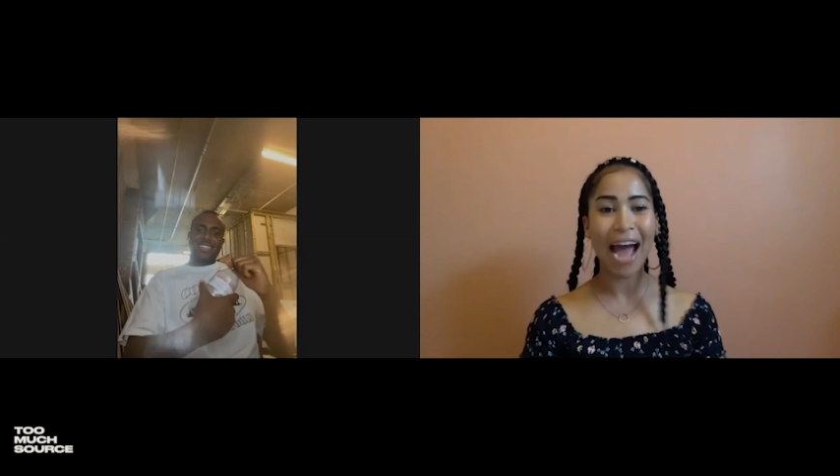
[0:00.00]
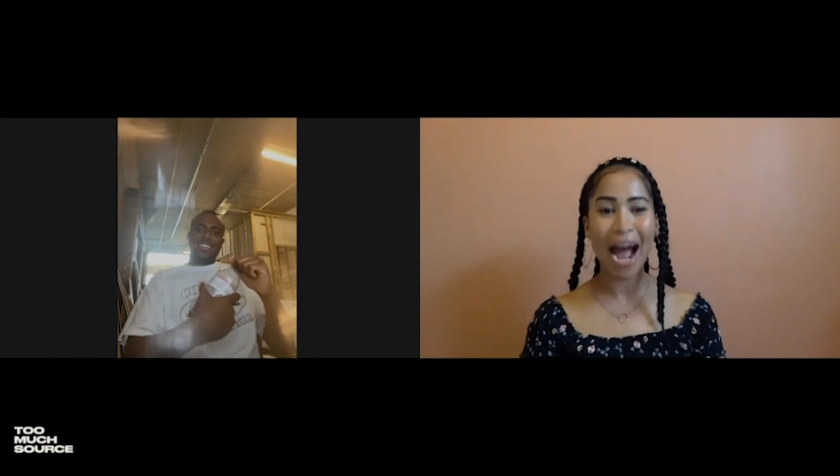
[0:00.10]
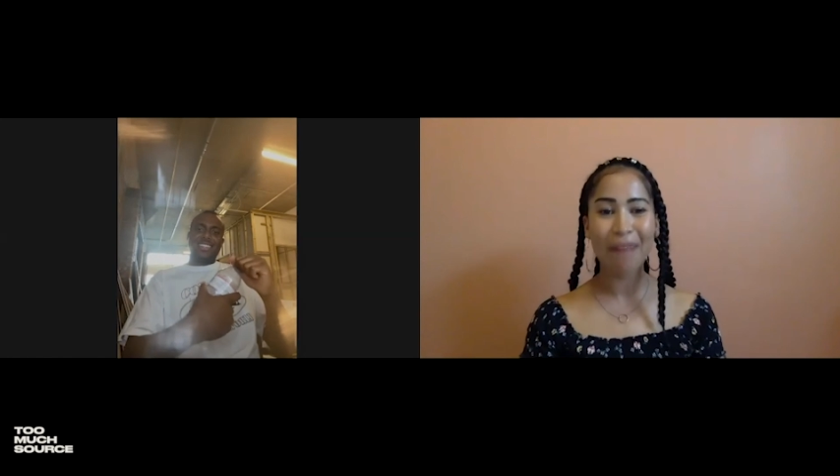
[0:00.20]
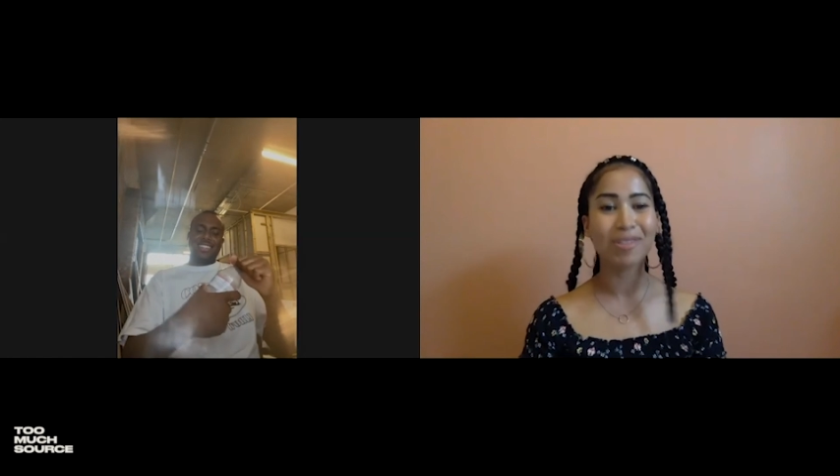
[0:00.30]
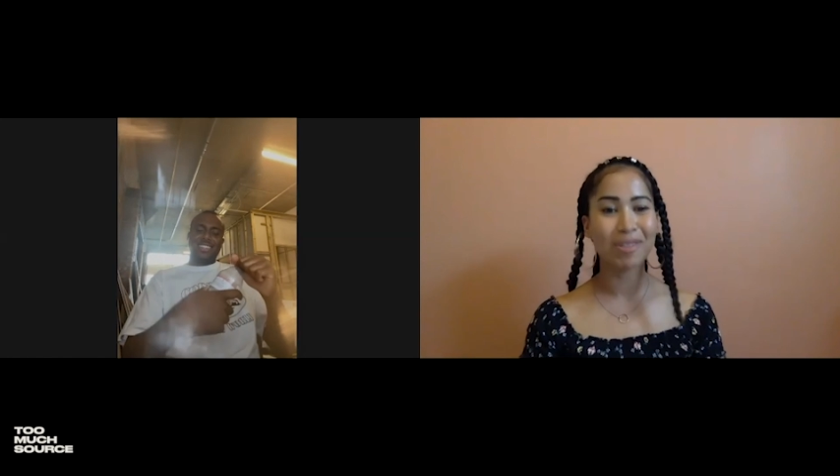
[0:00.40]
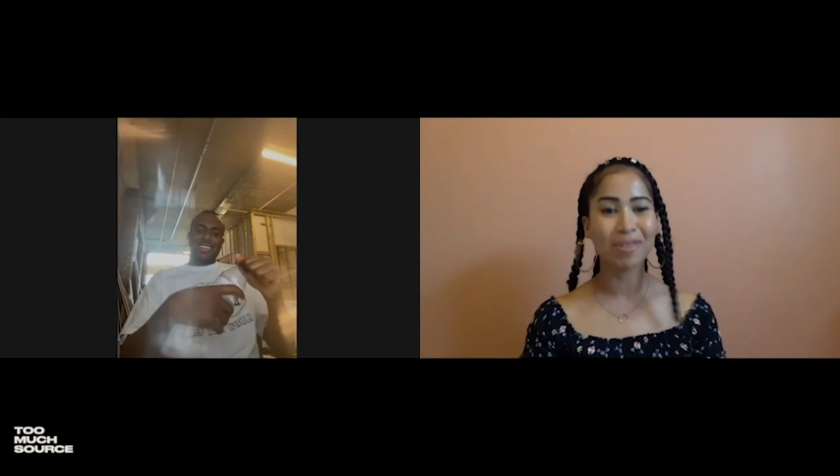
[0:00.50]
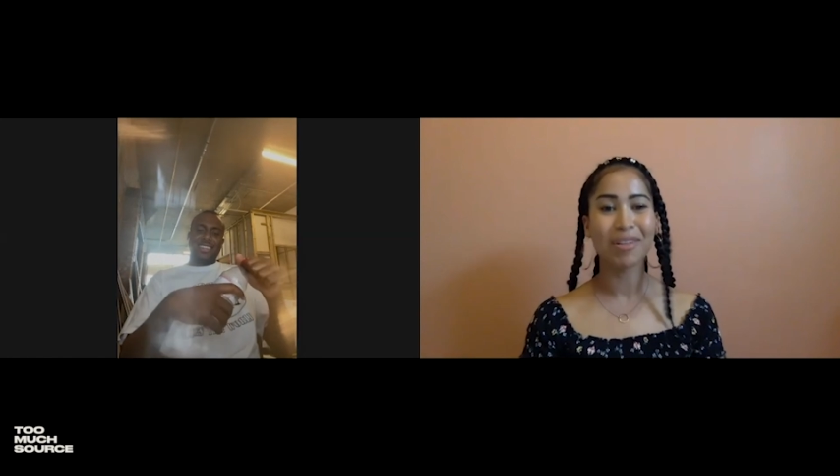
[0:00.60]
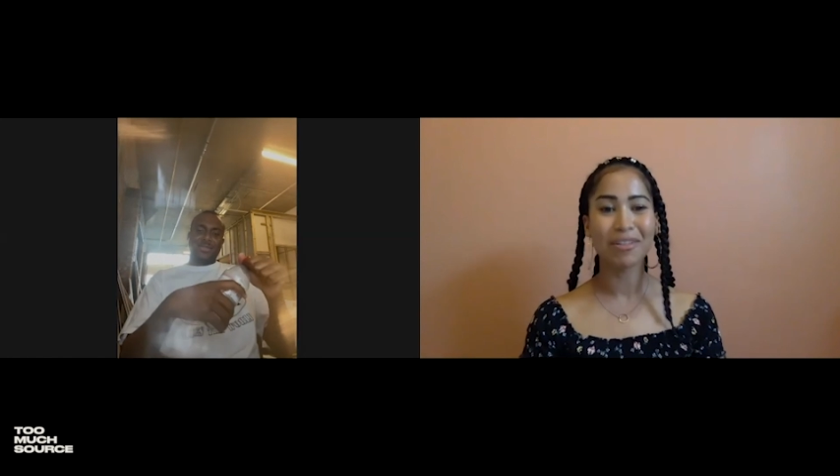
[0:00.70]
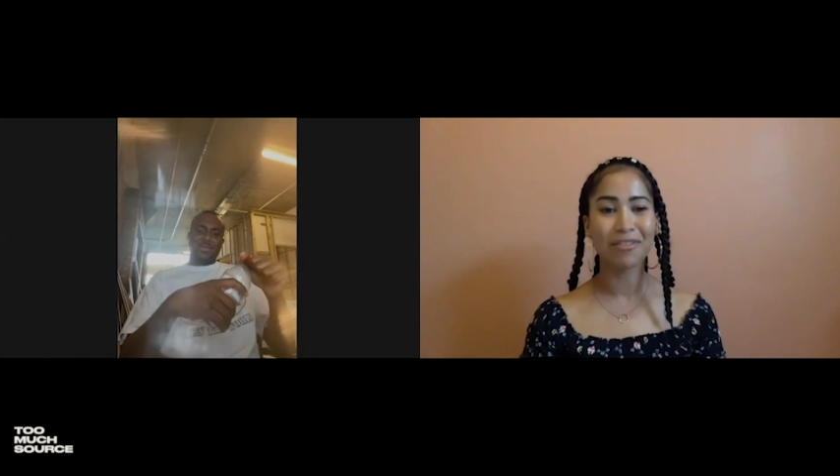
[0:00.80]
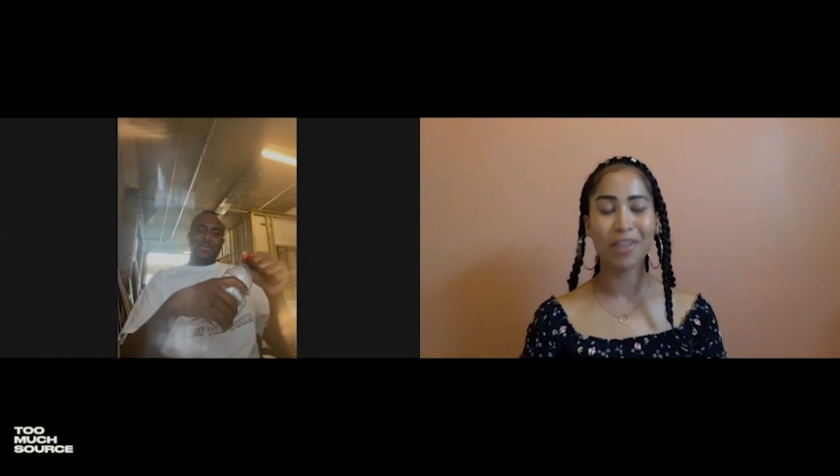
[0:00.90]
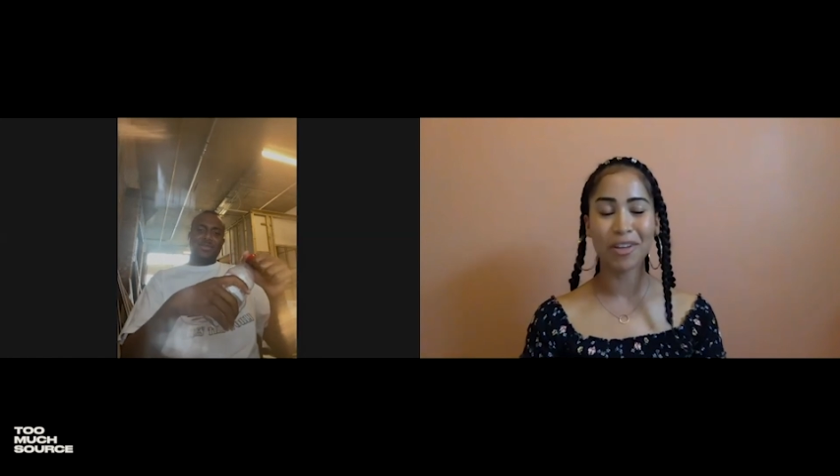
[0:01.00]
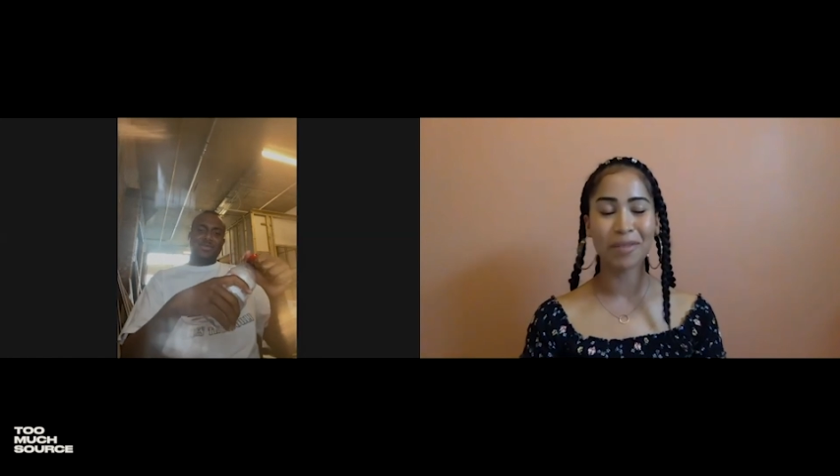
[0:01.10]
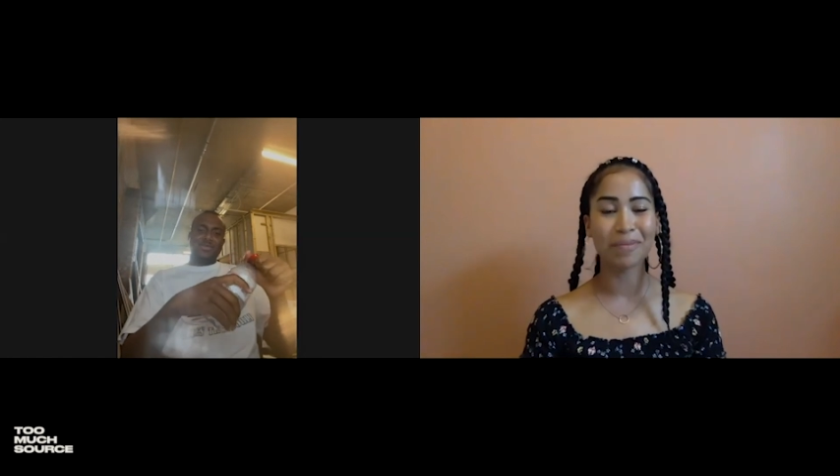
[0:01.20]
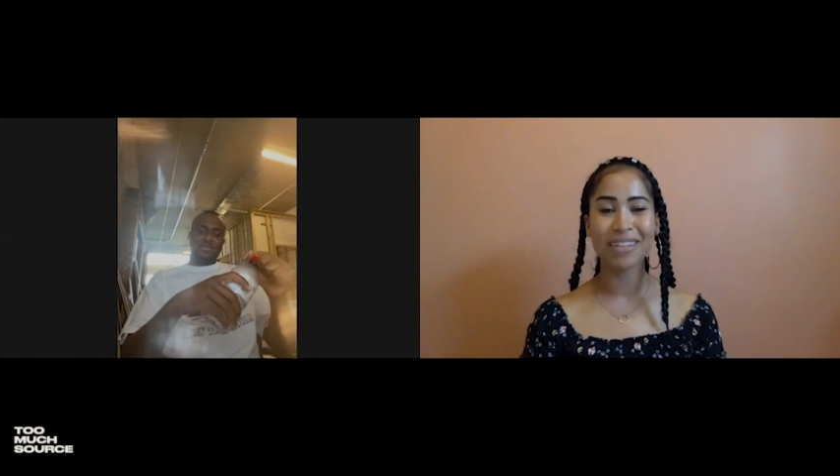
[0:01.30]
absolutely volumes.